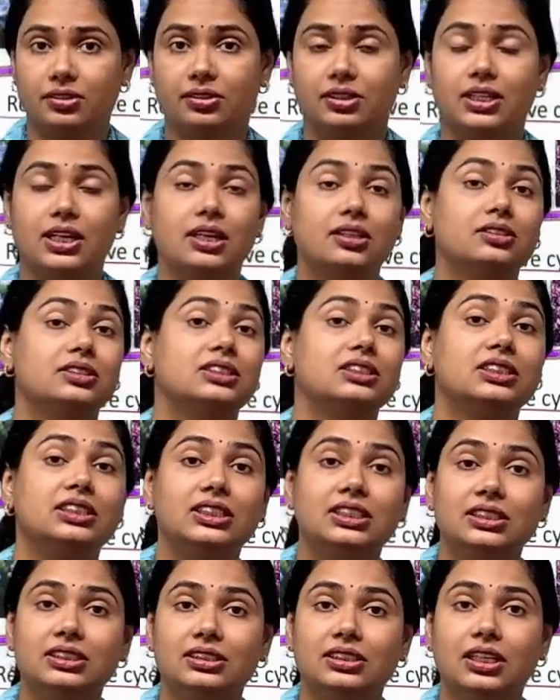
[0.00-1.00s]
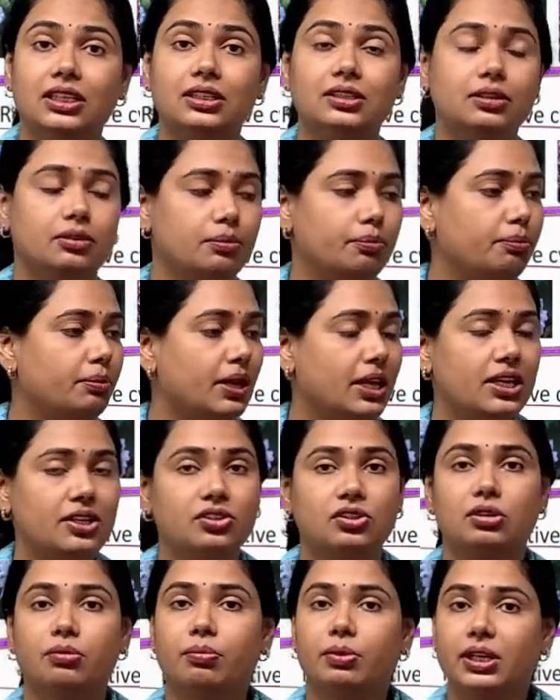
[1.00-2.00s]
They are
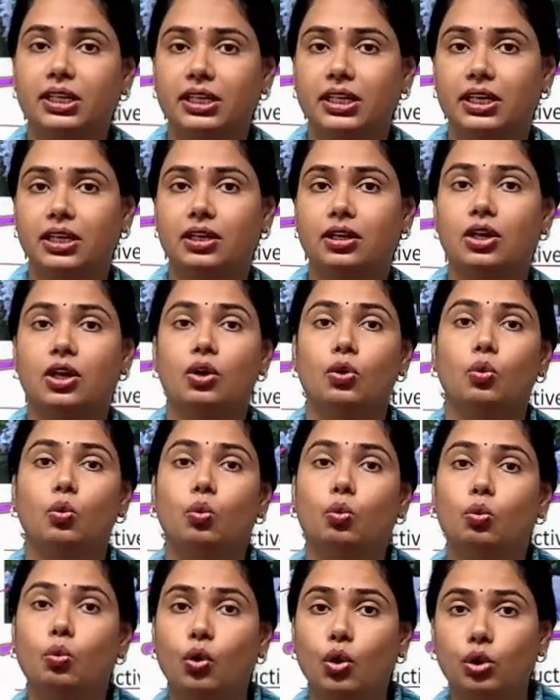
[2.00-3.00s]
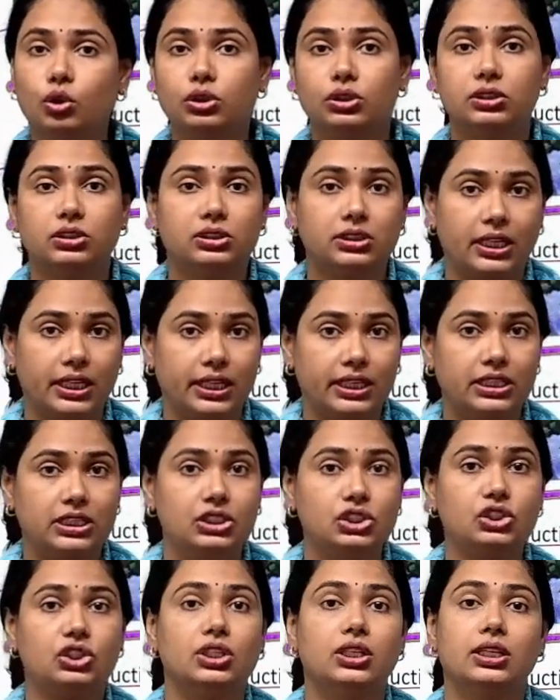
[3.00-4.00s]
season-based breeder who
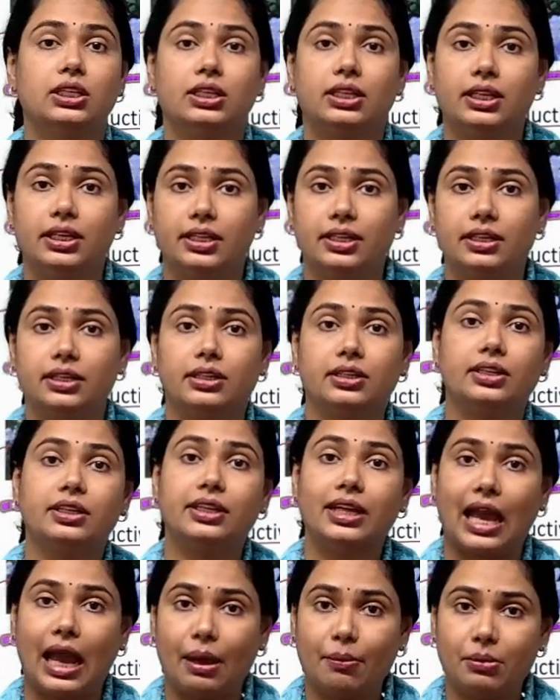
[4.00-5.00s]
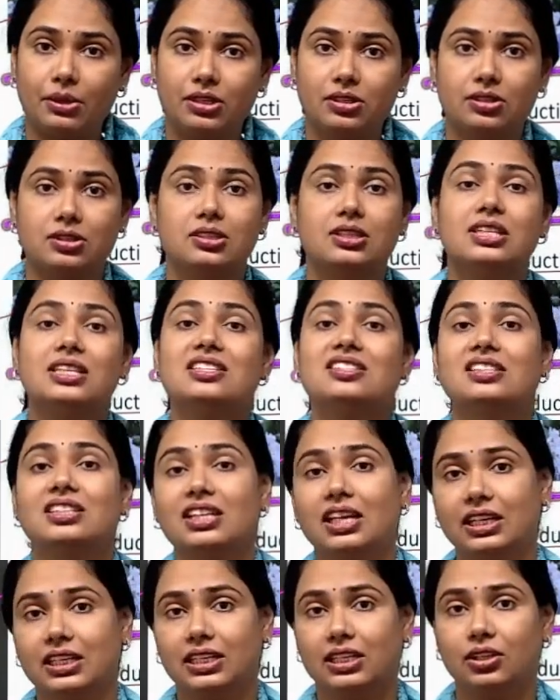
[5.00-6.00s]
change their gametes
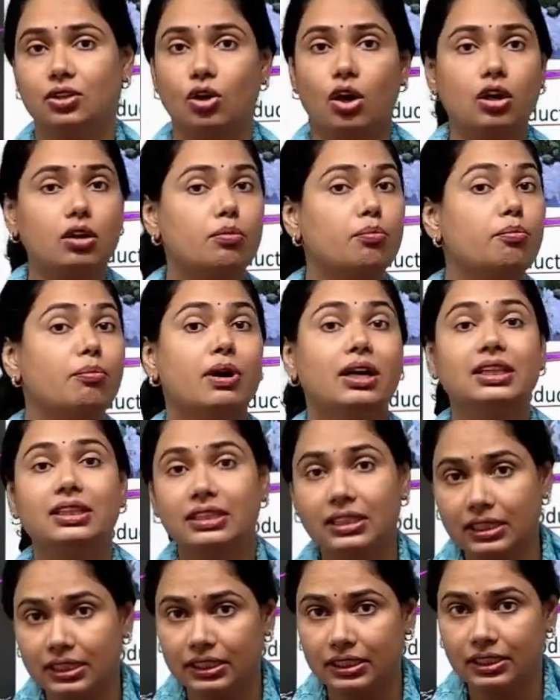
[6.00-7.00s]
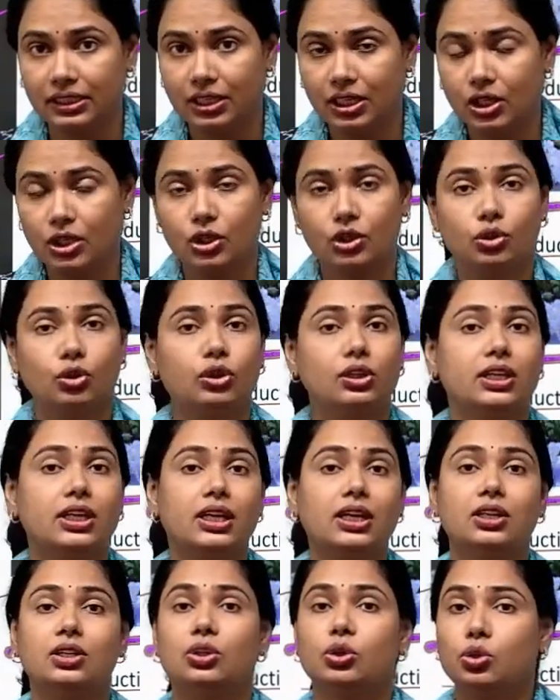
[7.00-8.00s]
seasonally, not monthly. So there are
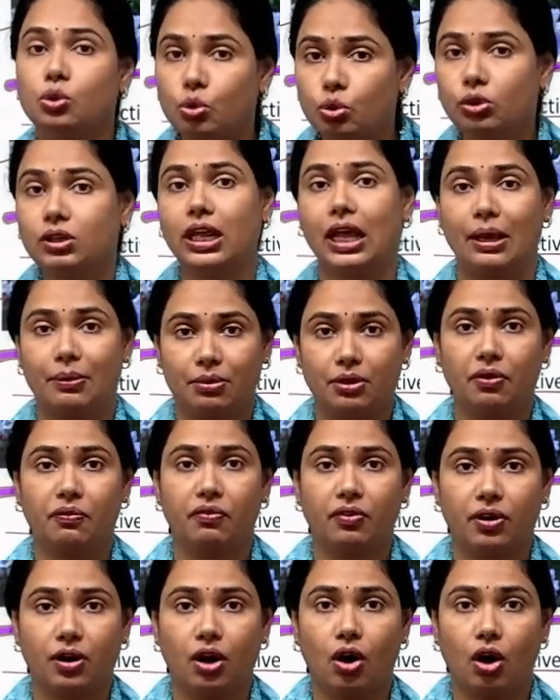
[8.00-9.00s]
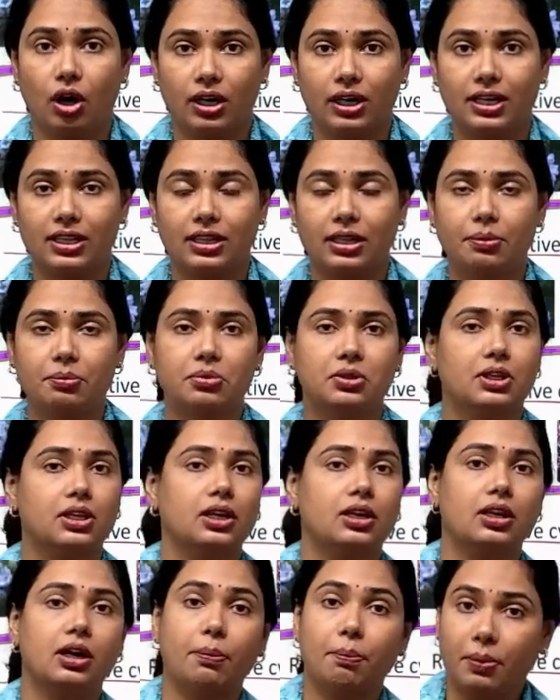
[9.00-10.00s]
two types of organisms,
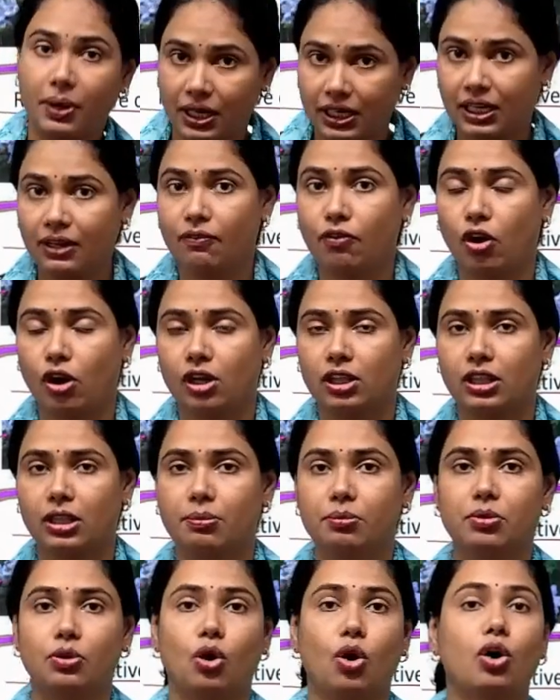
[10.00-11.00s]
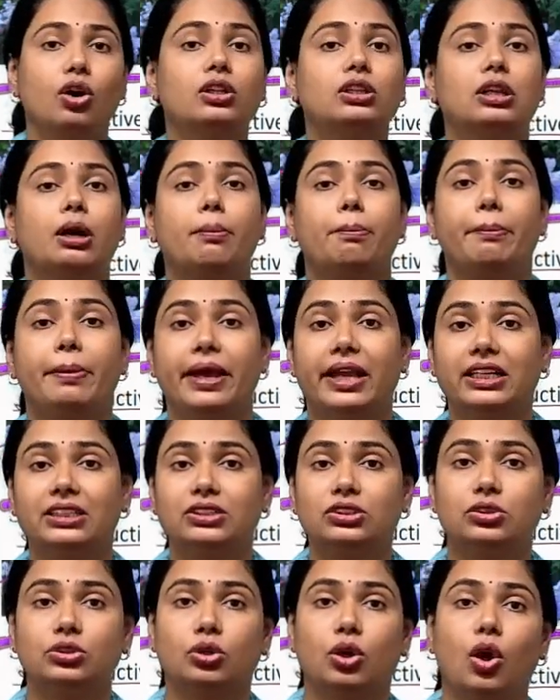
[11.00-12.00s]
reproductive organisms on the
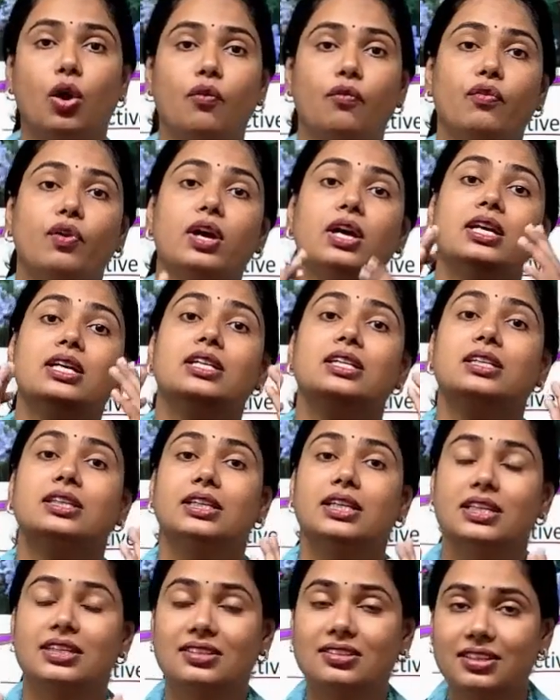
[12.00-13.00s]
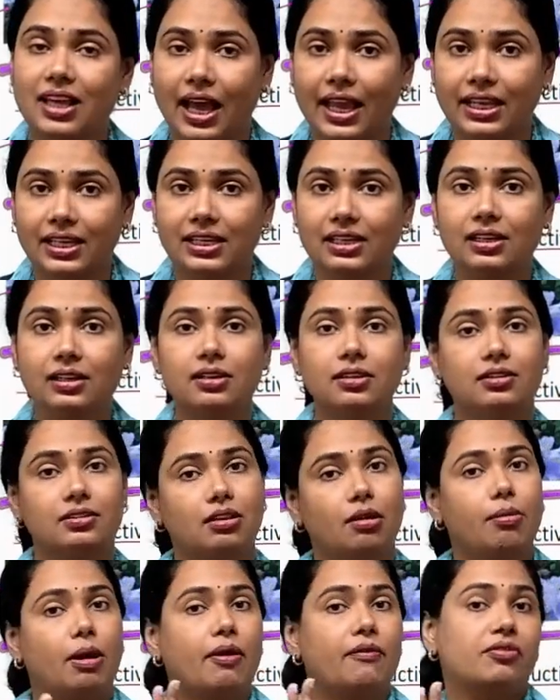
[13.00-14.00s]
basis of their cycle. Some
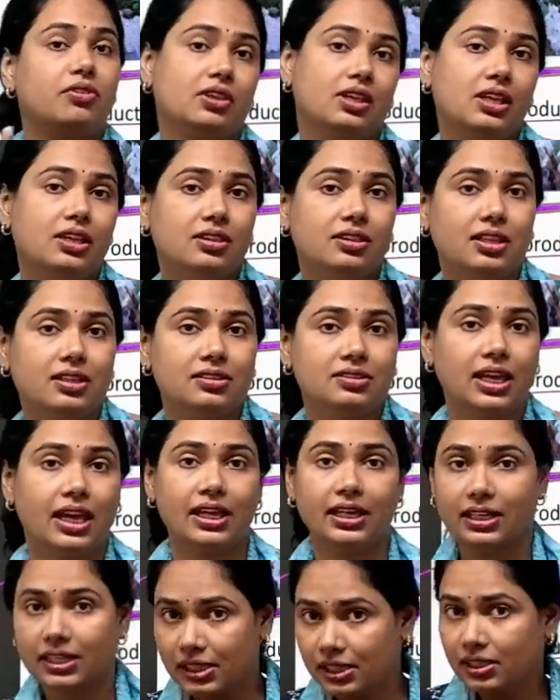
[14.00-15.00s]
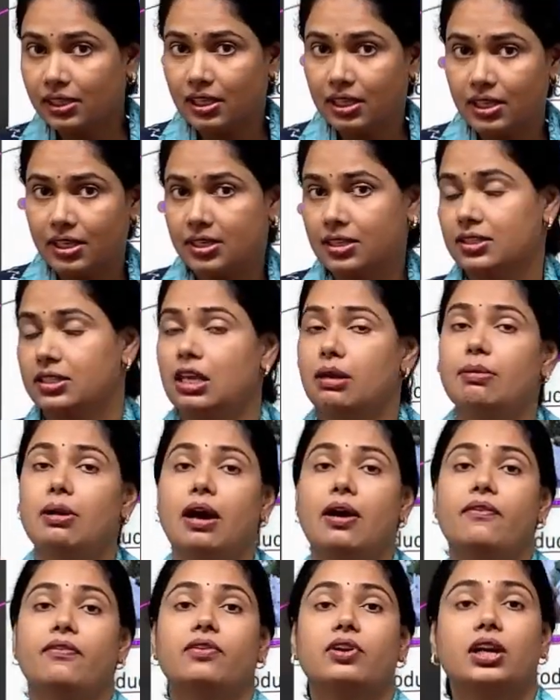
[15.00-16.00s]
have seasonal cycle, some
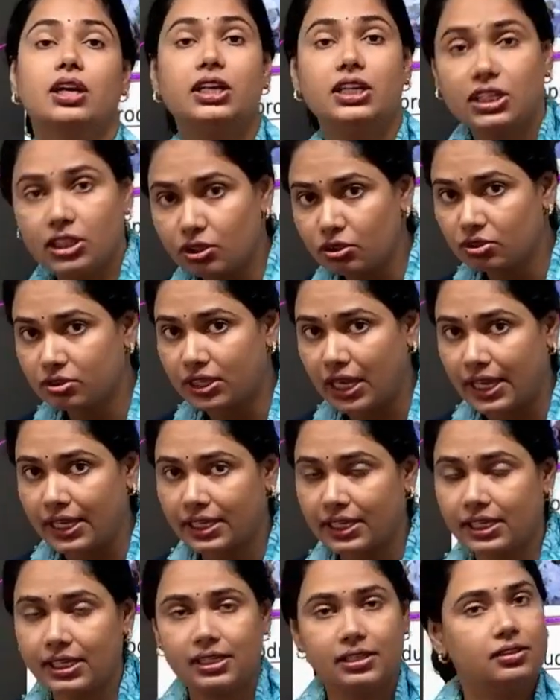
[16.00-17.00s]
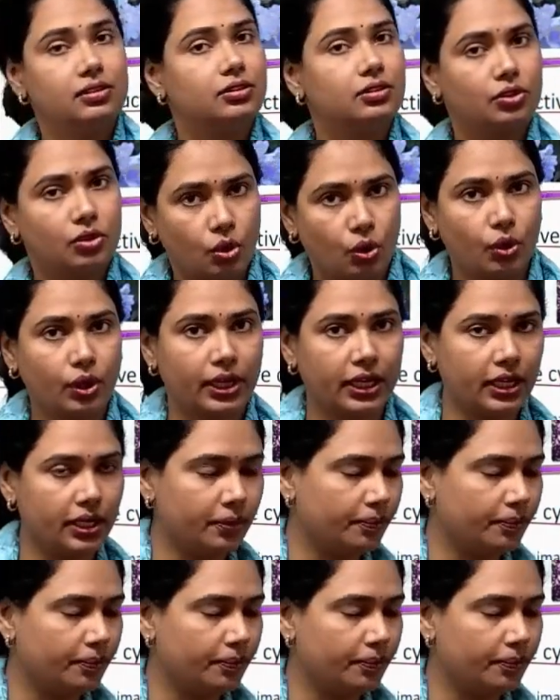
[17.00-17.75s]
have continuous cycle. Okay.